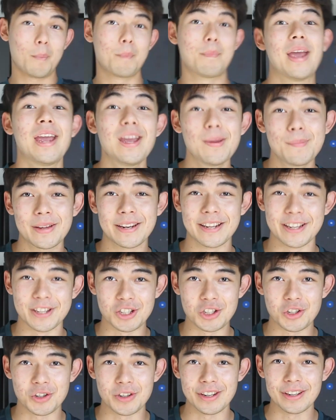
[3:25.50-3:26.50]
Payment
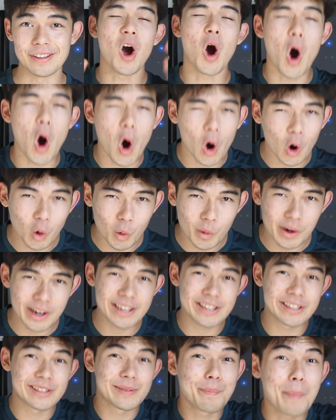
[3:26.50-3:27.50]
history.
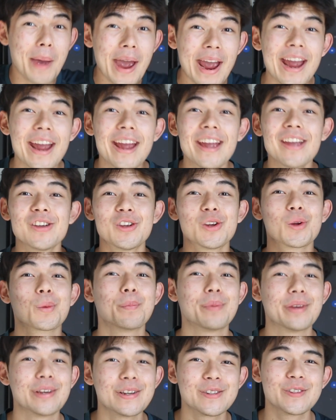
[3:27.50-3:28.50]
Always pay your
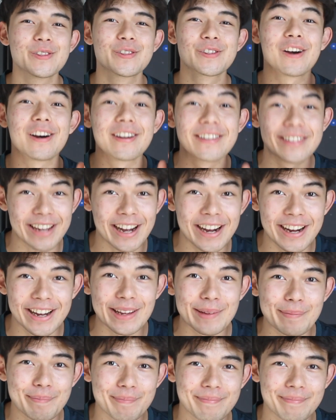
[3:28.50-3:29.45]
bills on time.